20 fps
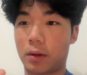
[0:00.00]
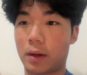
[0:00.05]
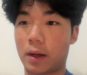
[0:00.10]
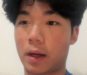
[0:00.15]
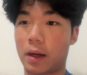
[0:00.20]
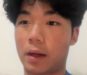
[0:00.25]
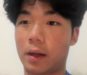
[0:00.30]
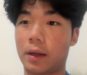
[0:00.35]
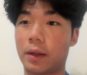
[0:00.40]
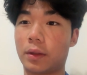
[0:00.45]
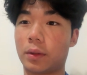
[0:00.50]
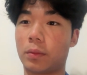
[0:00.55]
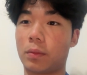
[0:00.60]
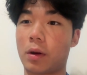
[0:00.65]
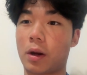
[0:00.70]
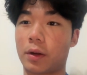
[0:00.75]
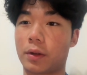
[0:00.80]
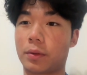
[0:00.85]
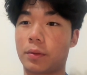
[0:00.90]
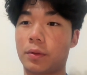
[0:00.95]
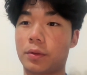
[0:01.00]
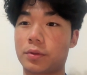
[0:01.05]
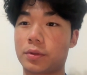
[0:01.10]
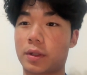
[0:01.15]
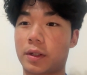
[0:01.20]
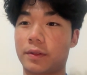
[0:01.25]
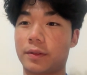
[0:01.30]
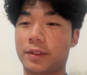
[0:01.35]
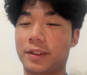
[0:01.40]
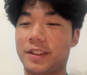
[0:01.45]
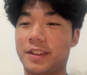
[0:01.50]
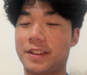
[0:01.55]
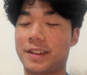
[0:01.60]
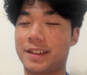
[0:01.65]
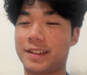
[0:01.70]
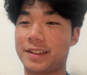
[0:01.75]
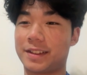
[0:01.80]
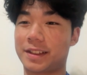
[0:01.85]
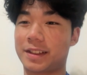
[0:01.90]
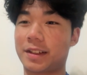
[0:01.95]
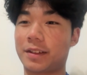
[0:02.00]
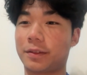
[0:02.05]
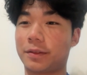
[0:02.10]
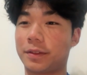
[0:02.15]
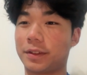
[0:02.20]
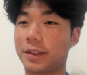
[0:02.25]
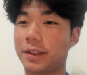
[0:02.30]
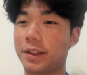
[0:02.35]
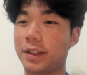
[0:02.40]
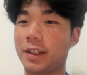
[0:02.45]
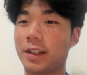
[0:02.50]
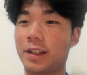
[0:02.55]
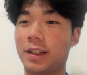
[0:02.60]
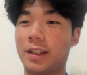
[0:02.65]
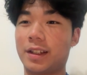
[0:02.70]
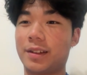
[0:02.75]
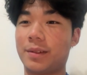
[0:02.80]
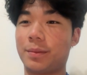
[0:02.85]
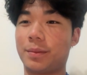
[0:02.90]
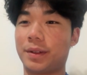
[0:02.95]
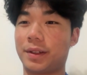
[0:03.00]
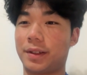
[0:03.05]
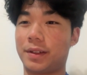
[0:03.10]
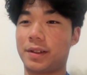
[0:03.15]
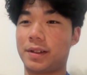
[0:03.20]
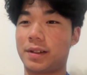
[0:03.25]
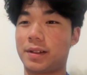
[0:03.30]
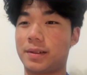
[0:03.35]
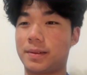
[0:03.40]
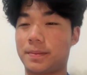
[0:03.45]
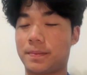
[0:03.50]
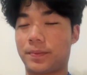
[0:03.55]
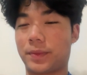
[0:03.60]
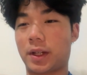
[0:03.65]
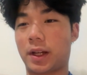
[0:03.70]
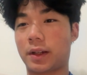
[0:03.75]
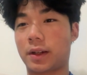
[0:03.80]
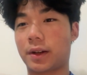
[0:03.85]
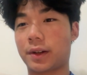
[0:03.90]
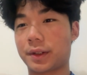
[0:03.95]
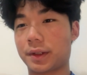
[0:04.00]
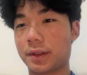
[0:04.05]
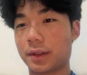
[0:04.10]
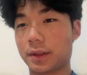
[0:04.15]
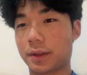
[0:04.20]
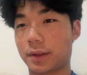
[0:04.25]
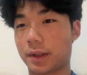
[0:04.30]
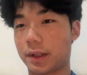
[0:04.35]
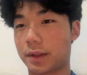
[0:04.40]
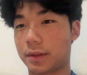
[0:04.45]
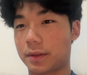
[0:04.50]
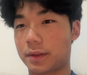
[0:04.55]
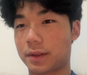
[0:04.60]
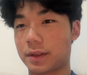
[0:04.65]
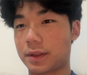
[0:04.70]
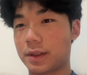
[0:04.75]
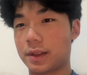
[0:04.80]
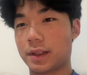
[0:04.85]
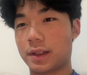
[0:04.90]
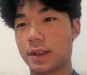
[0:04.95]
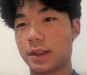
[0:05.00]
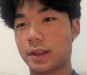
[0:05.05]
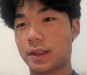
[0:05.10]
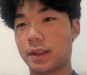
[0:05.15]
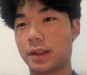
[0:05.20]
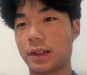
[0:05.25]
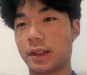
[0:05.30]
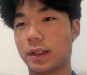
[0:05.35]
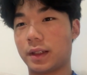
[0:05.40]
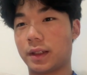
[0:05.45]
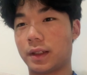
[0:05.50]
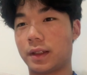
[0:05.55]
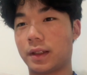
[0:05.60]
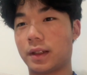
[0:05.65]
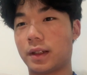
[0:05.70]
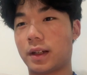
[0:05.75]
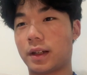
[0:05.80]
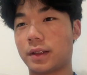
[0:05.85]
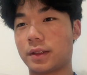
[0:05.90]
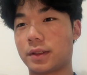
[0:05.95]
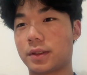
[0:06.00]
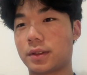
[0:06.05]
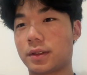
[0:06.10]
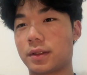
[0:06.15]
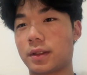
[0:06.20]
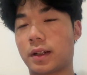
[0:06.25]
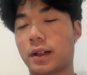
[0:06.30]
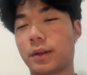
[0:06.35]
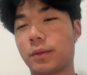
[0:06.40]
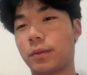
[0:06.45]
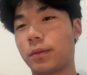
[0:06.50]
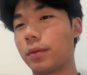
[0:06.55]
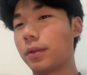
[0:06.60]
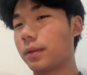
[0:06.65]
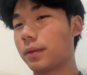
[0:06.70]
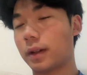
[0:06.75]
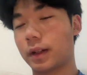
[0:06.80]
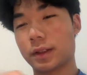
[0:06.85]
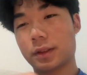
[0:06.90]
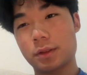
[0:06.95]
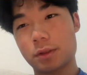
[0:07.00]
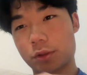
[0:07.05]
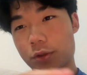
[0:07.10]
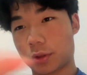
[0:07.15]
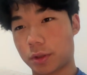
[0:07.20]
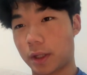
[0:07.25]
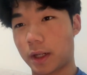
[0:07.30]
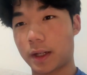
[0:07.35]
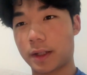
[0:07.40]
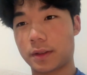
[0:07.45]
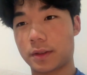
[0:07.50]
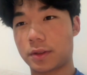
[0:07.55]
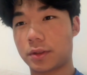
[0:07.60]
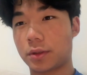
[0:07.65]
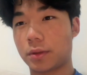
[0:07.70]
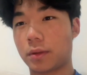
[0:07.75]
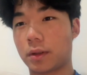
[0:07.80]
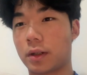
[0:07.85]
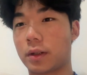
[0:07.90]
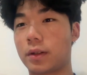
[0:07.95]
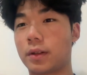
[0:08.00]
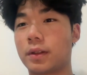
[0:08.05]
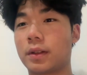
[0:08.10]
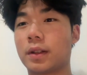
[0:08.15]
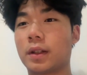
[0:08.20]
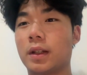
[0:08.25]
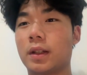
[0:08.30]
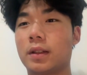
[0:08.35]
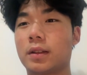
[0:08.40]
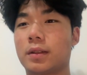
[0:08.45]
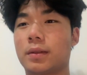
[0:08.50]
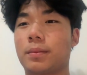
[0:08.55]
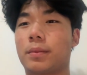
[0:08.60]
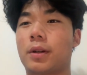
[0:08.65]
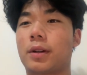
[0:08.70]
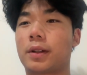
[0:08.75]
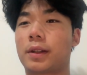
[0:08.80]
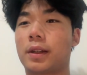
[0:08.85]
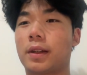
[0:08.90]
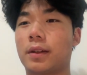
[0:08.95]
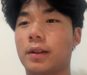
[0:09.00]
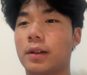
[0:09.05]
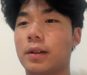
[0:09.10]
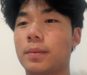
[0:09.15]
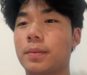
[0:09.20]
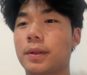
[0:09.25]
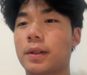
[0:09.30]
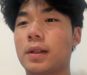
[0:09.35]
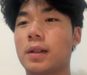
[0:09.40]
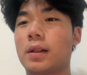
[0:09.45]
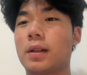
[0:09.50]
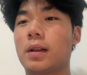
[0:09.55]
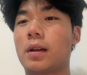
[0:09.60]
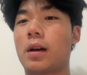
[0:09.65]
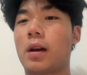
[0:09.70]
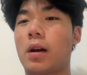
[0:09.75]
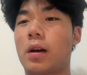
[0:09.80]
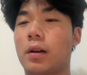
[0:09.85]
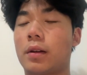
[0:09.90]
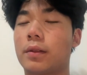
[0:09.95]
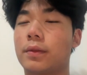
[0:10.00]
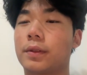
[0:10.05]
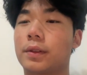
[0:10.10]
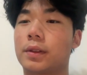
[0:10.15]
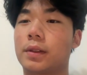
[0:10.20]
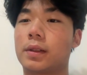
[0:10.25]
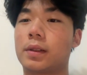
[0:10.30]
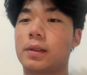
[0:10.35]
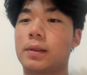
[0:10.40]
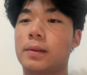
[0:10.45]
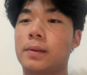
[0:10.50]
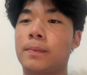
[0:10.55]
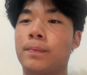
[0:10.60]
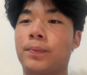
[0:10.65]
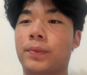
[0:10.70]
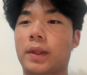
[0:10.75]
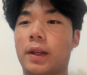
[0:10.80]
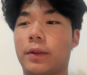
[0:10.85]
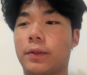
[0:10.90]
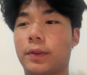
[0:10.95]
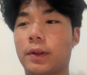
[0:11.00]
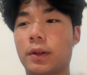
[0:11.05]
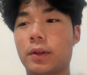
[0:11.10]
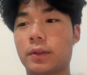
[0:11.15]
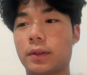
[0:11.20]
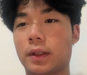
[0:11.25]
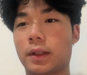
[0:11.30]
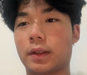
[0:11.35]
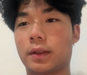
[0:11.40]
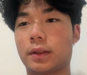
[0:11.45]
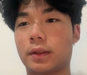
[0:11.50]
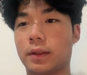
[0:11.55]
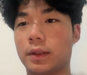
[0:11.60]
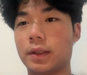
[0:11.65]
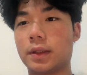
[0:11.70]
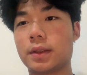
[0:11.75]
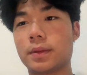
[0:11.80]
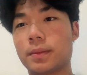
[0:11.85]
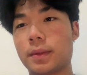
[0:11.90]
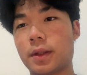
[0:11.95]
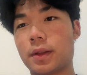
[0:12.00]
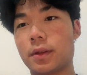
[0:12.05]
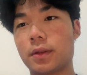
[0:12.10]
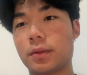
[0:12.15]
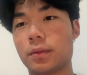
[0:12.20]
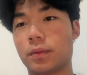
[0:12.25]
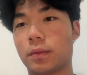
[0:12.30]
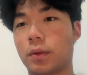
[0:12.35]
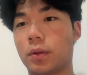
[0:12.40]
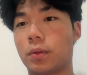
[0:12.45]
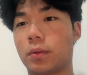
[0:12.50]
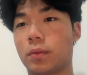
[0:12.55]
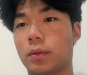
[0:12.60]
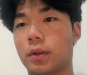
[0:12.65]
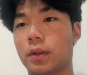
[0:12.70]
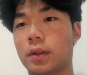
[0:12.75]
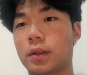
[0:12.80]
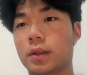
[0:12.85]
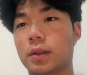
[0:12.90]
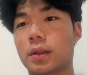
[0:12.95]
high the water will travel. It's kind of funny, but I got on the ground and then I tried so hard to mark it up. However, I found out that this method won't work